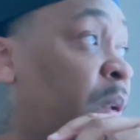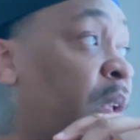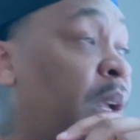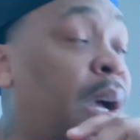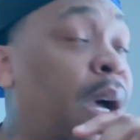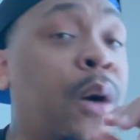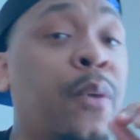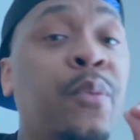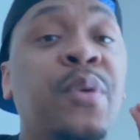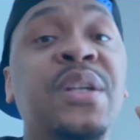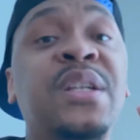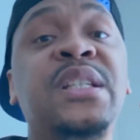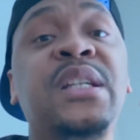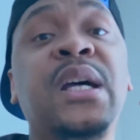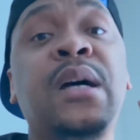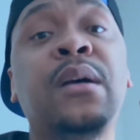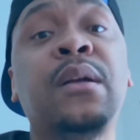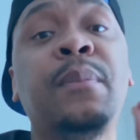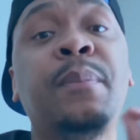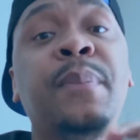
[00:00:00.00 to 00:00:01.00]
I wish
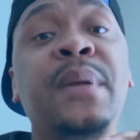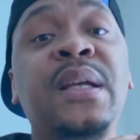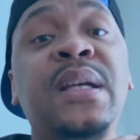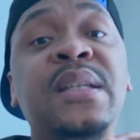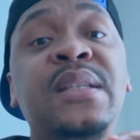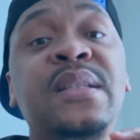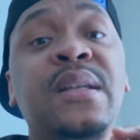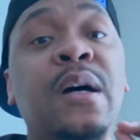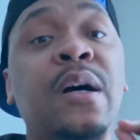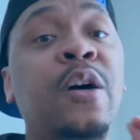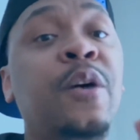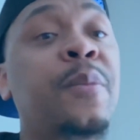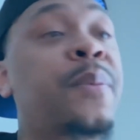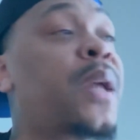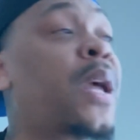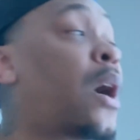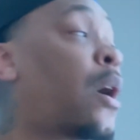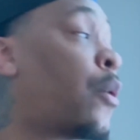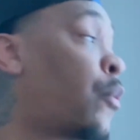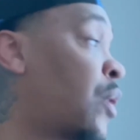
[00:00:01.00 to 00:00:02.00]
y'all the best. I hope
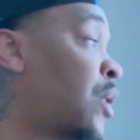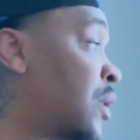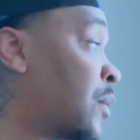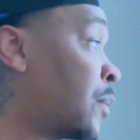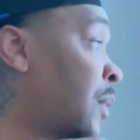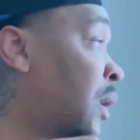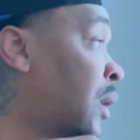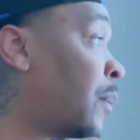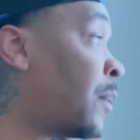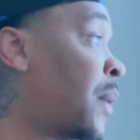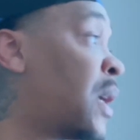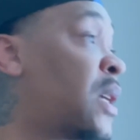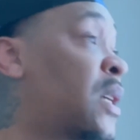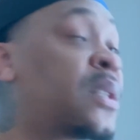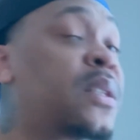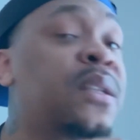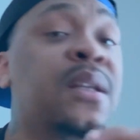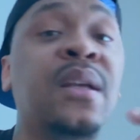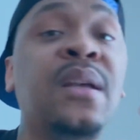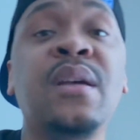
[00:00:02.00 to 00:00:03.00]
y'all wish me the
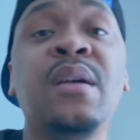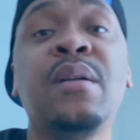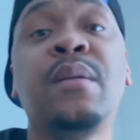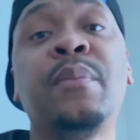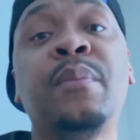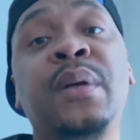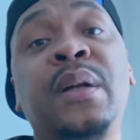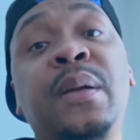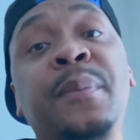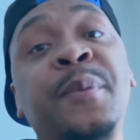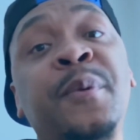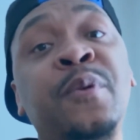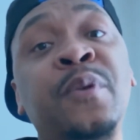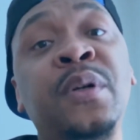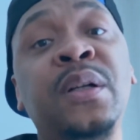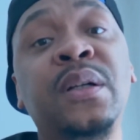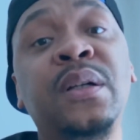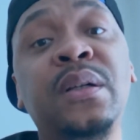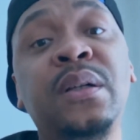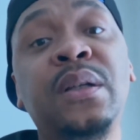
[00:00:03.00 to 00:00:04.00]
best. But I'm
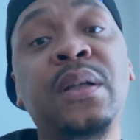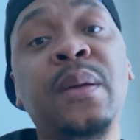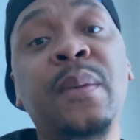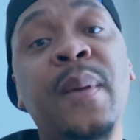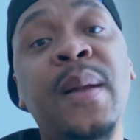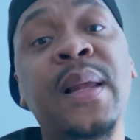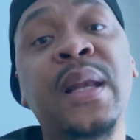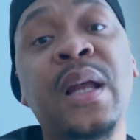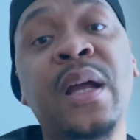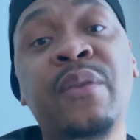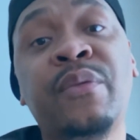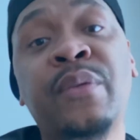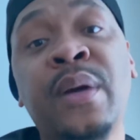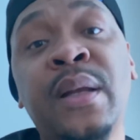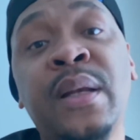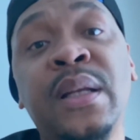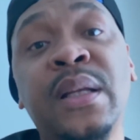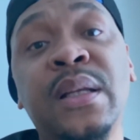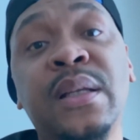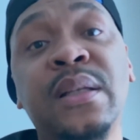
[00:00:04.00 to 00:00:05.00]
doing good in my life
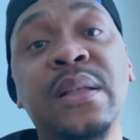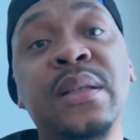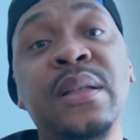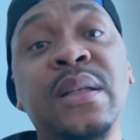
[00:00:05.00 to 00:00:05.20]
right now.